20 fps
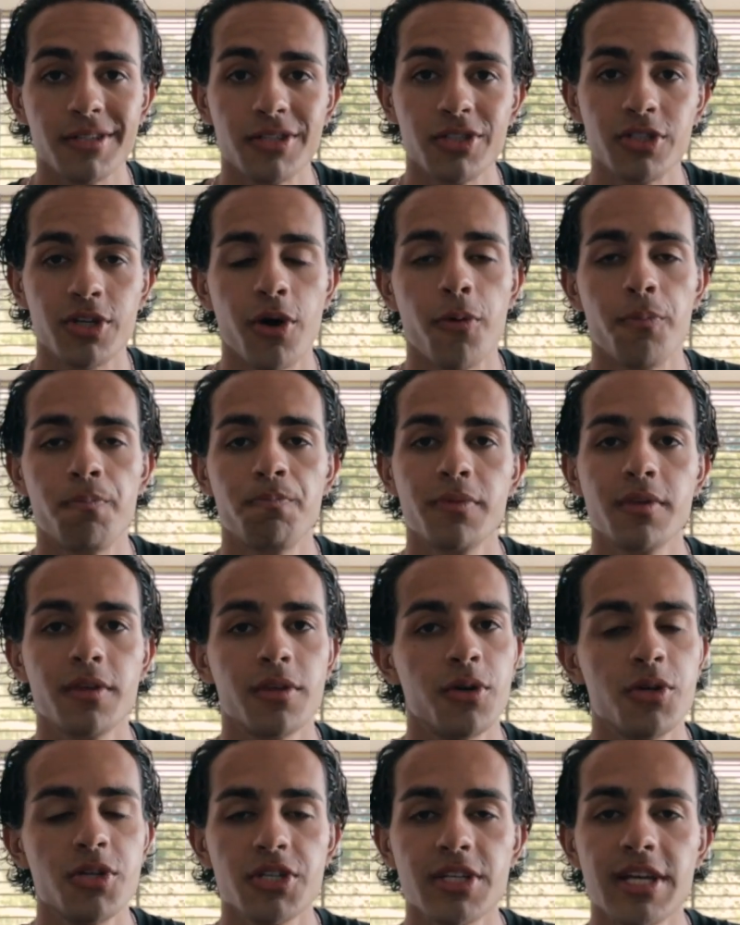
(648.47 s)
So
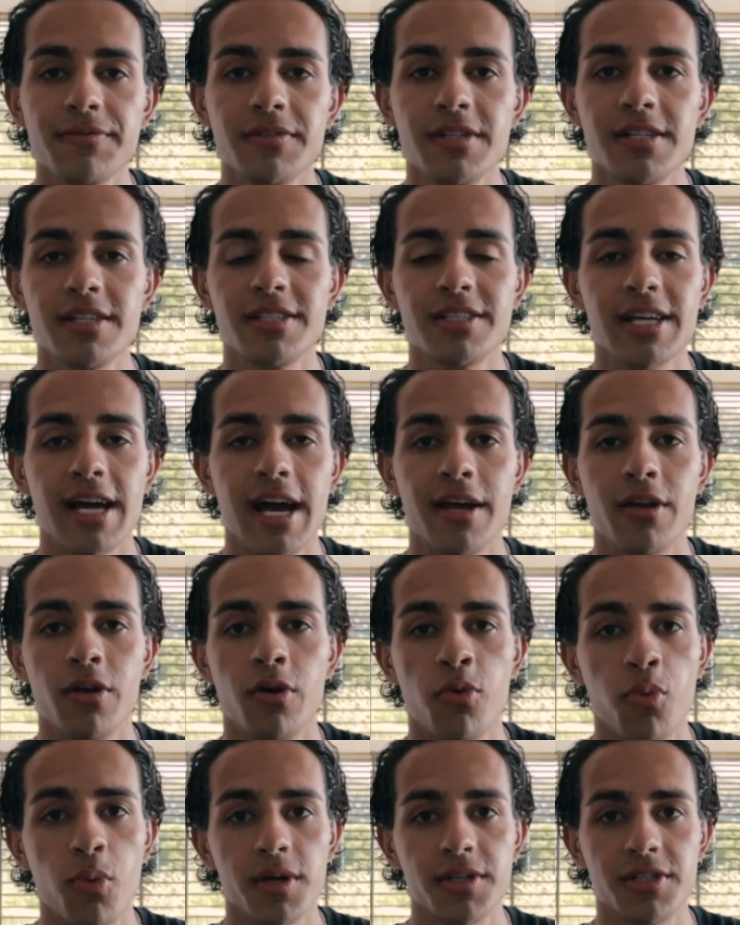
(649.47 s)
you just have to decide
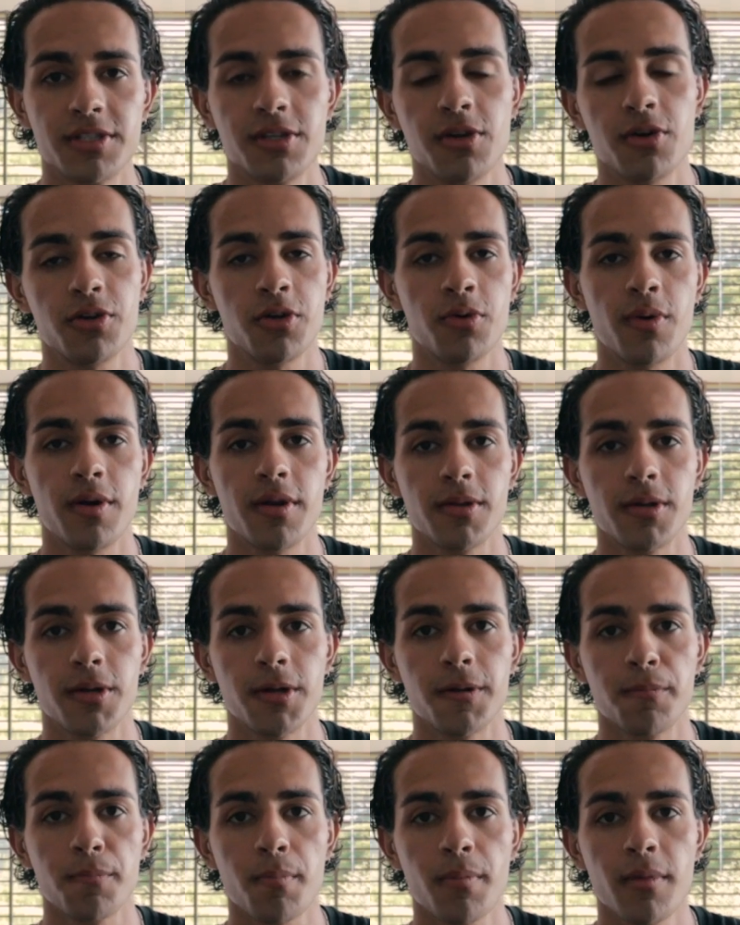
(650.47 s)
what skill you want to
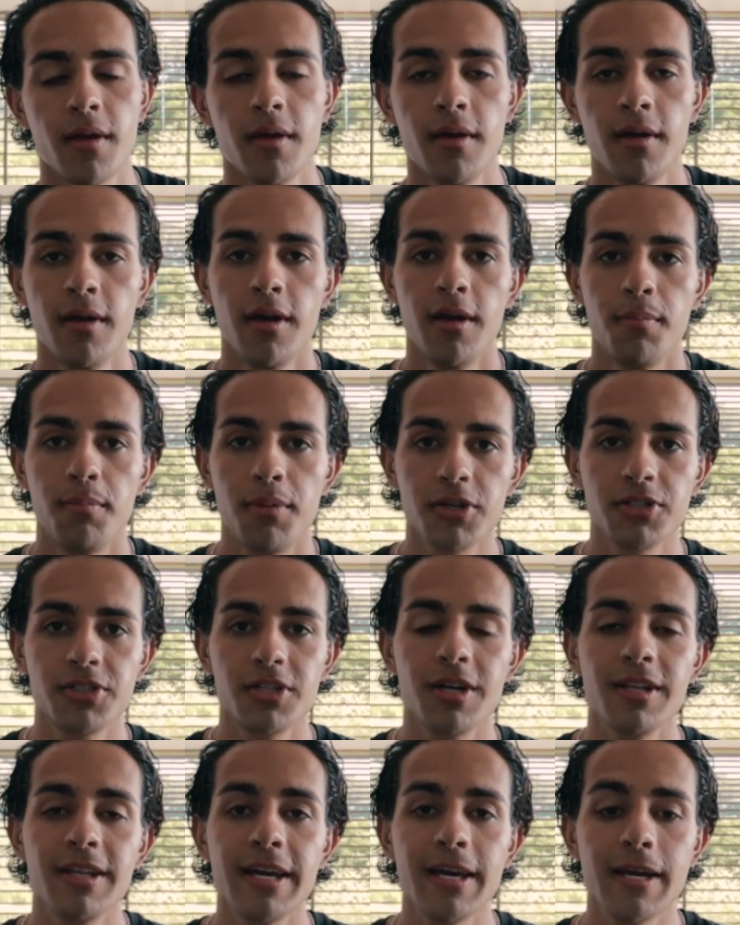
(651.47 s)
learn.
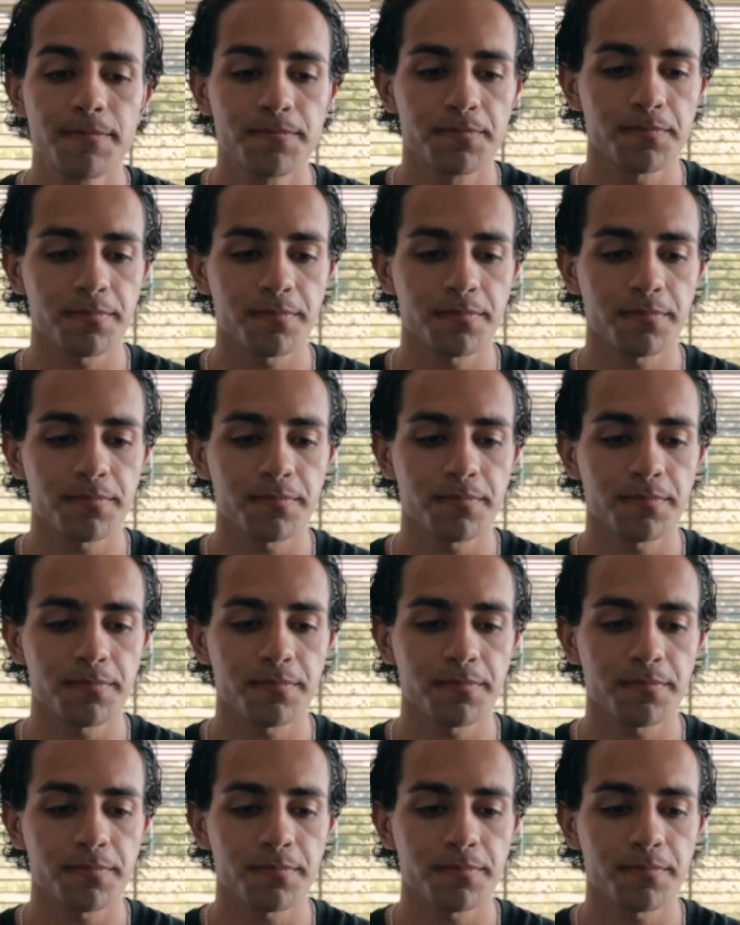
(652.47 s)
Personally,